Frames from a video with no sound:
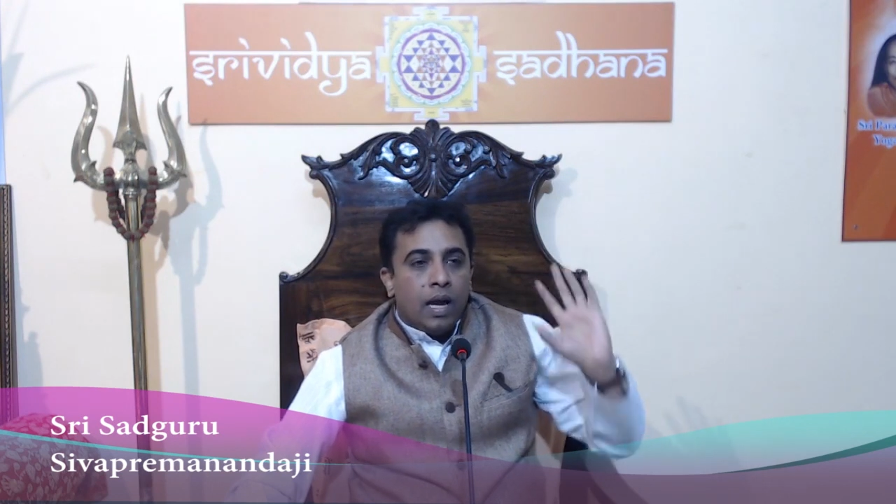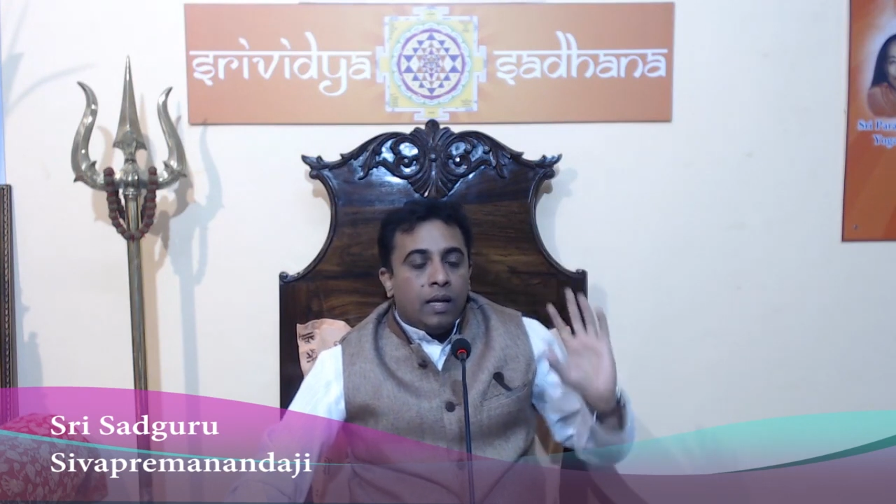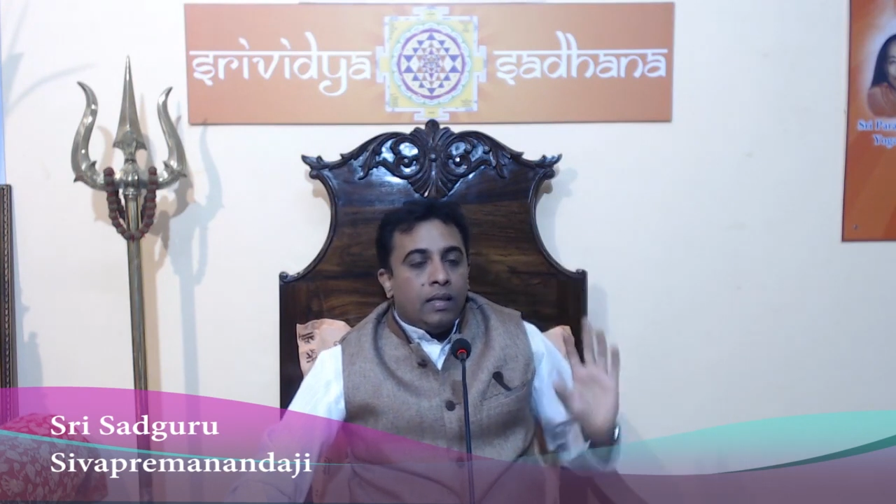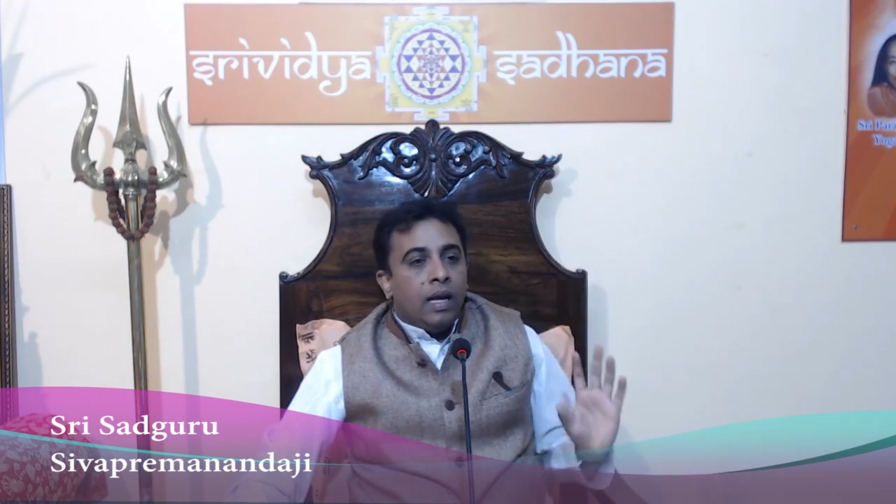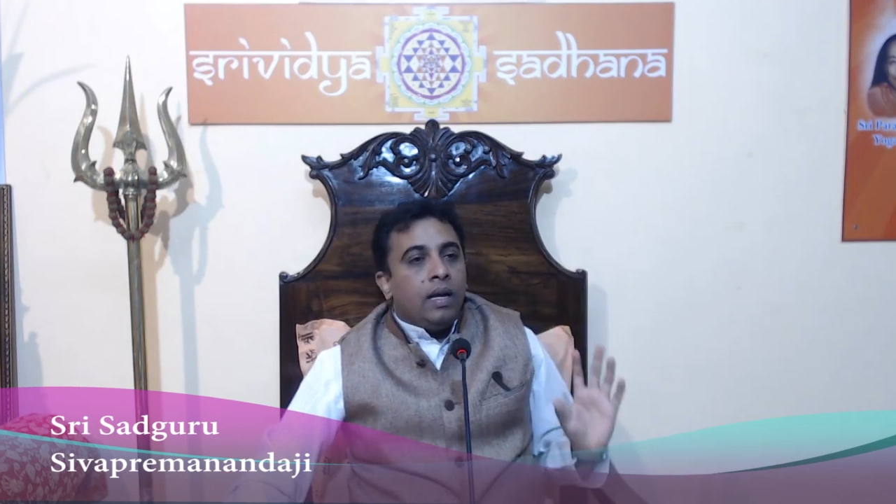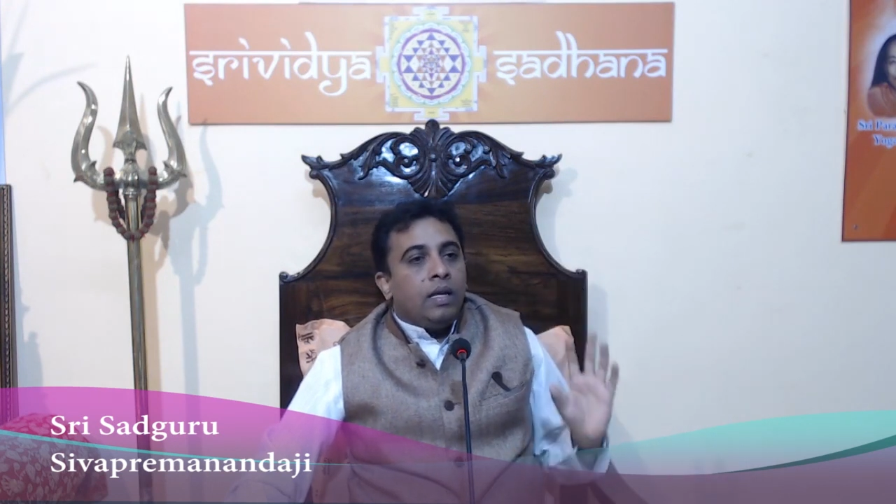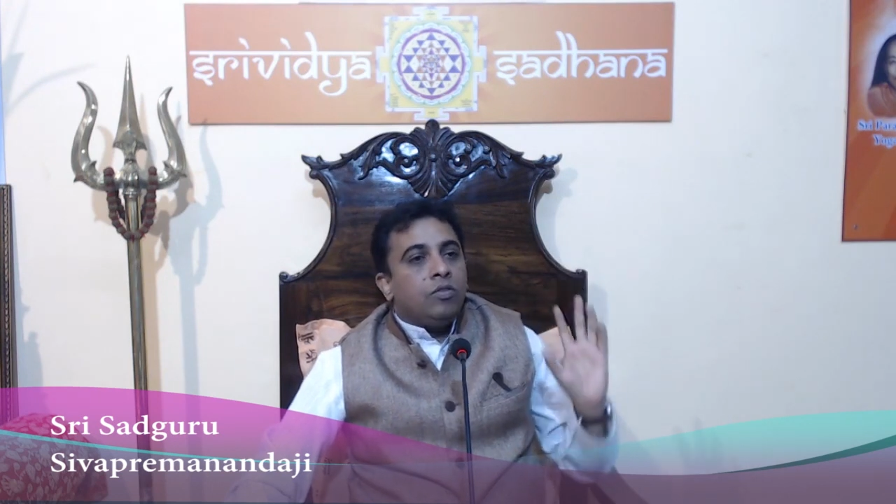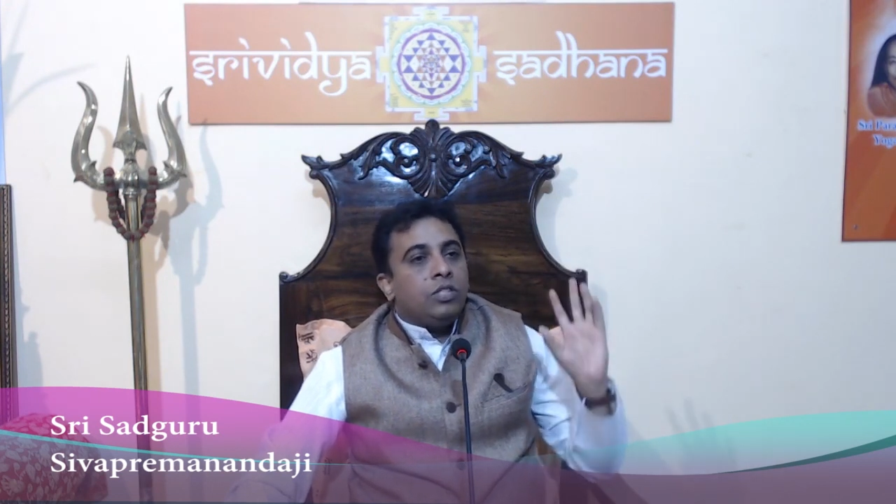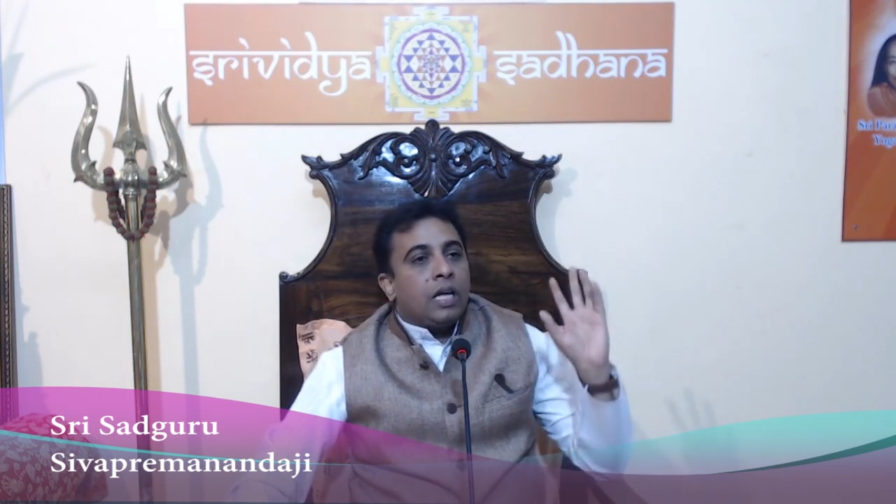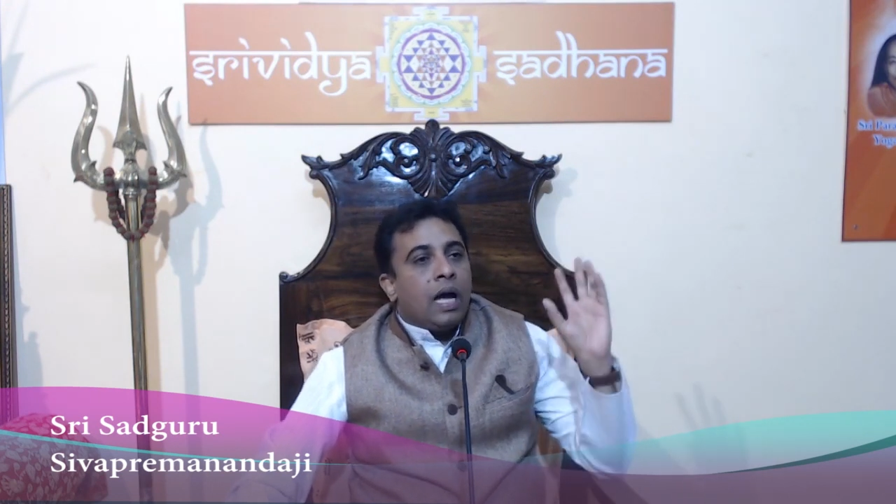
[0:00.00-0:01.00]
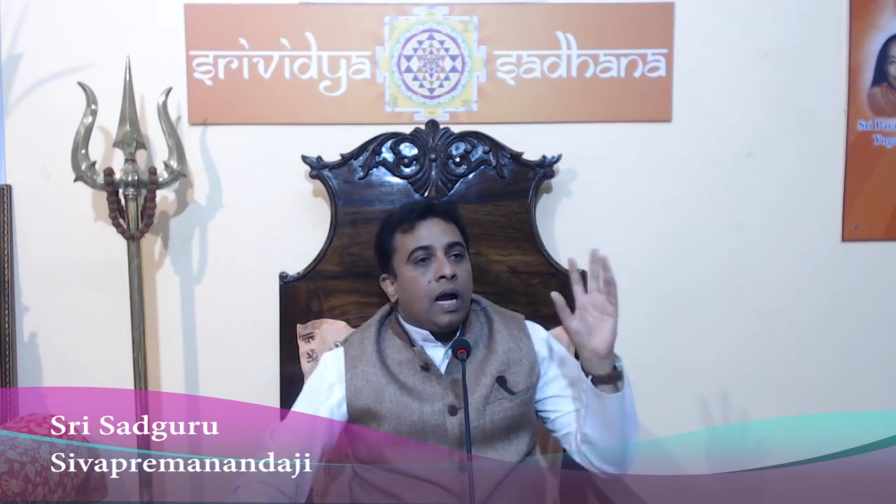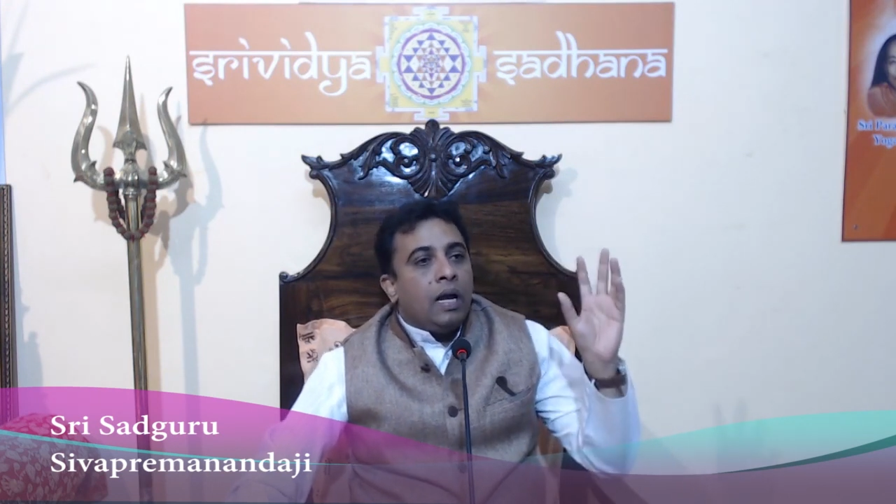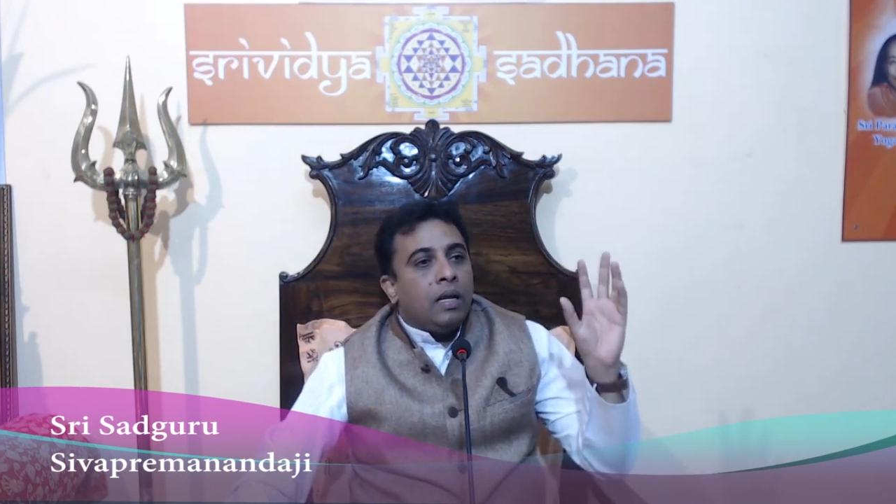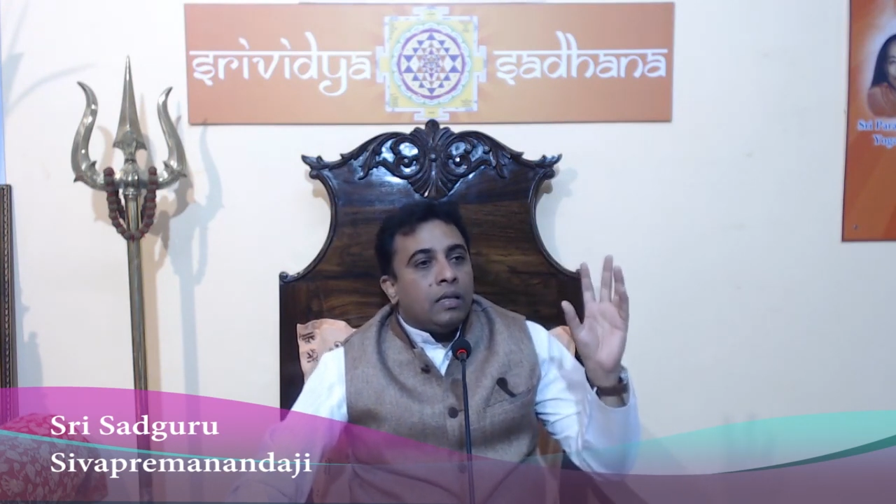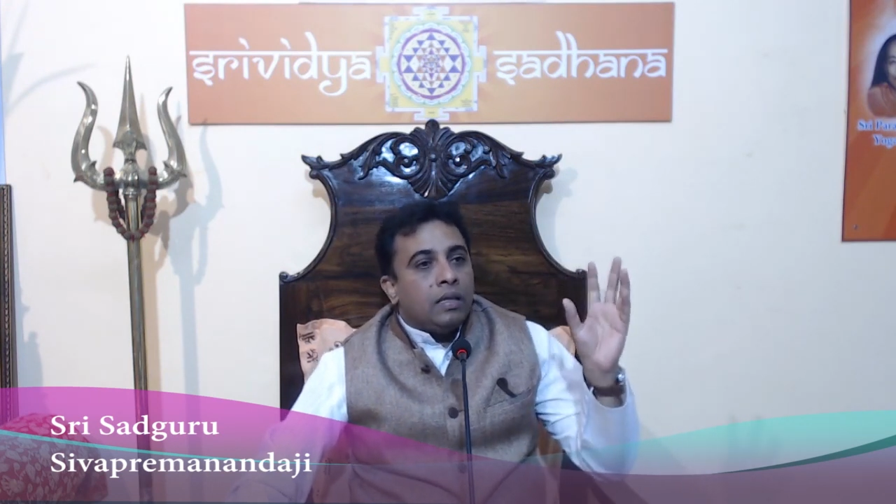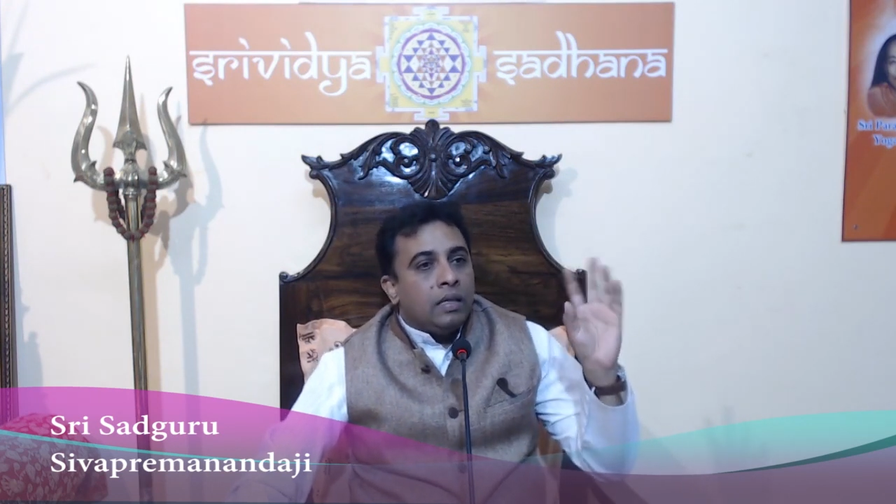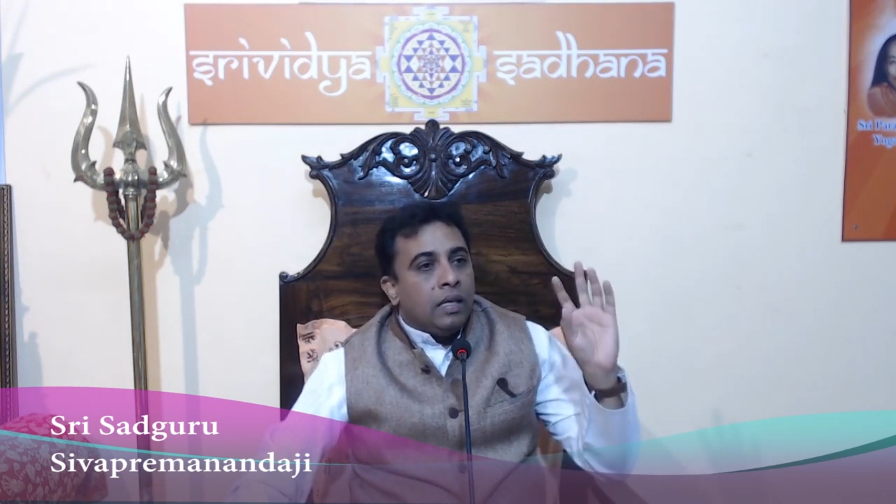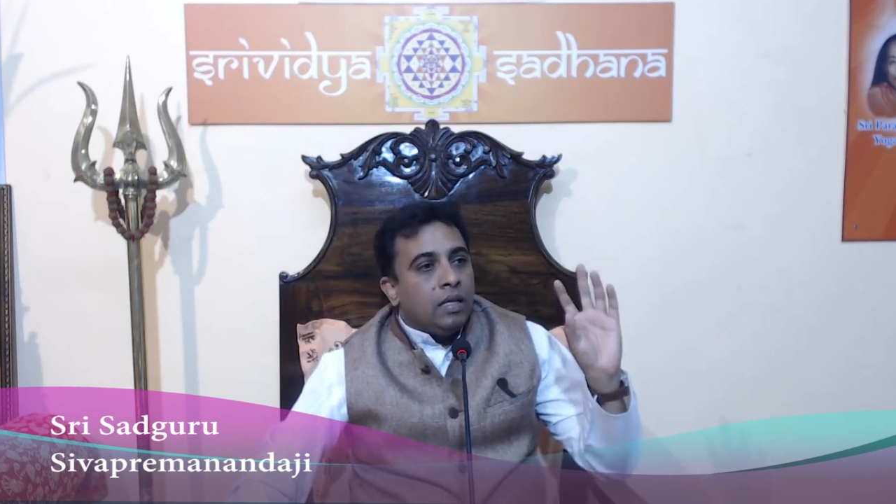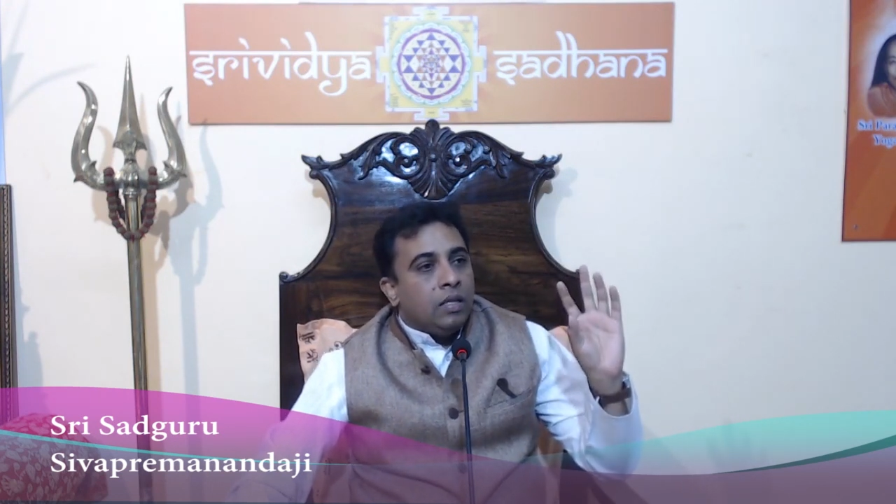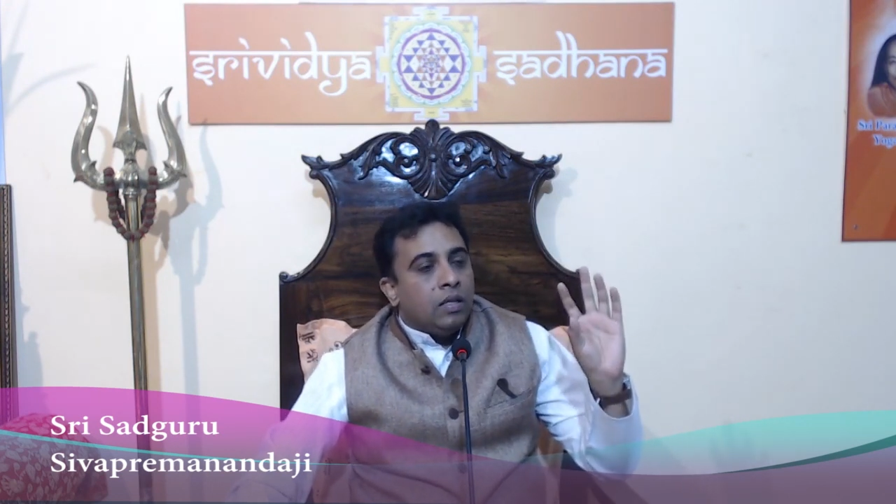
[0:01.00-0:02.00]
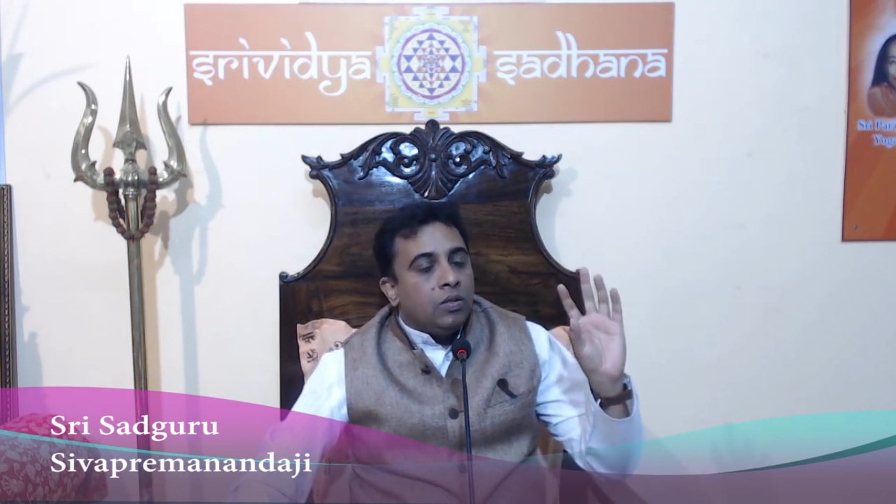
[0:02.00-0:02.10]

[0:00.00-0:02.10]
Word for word: and then you chant the